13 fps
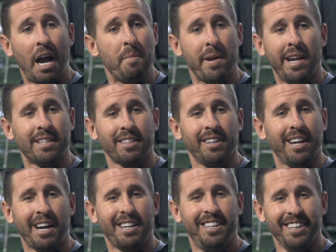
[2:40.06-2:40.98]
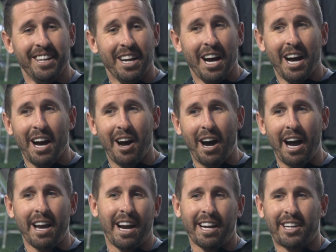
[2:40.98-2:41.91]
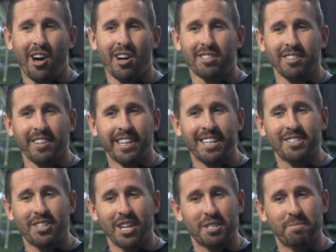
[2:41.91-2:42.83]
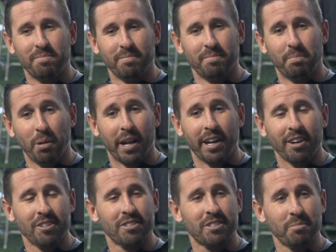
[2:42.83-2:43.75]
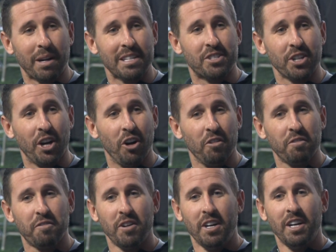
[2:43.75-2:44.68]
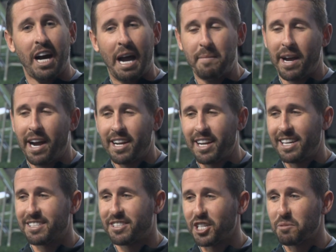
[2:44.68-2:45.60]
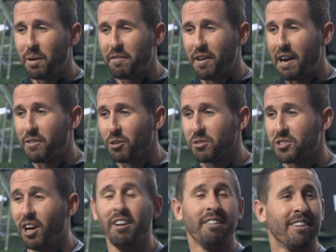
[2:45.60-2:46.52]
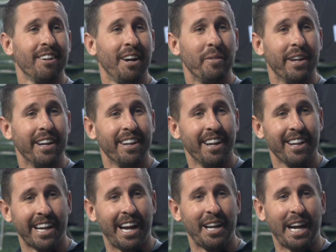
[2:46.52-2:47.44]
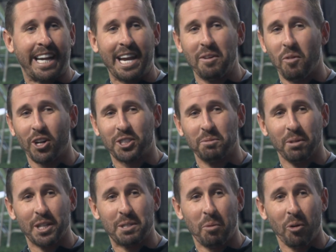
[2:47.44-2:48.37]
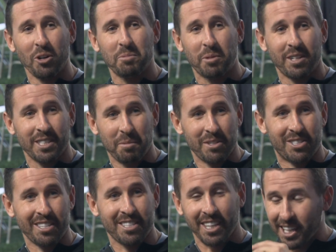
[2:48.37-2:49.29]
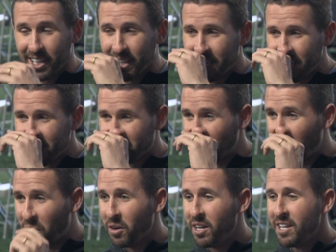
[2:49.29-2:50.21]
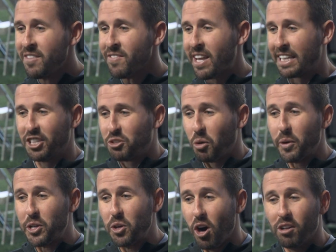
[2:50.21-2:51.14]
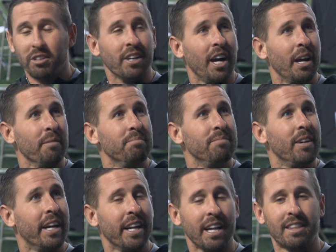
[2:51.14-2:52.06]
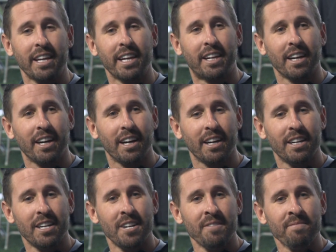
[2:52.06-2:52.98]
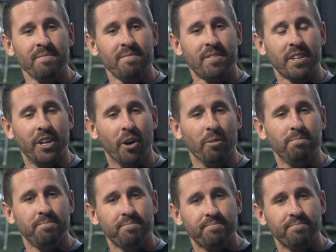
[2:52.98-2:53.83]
I mean, I constantly assess players myself. I mean, I assess my 5-year-old son. I mean, I can't watch him play sports because I'm assessing it. So that's just what we do all the time. And I think, you know,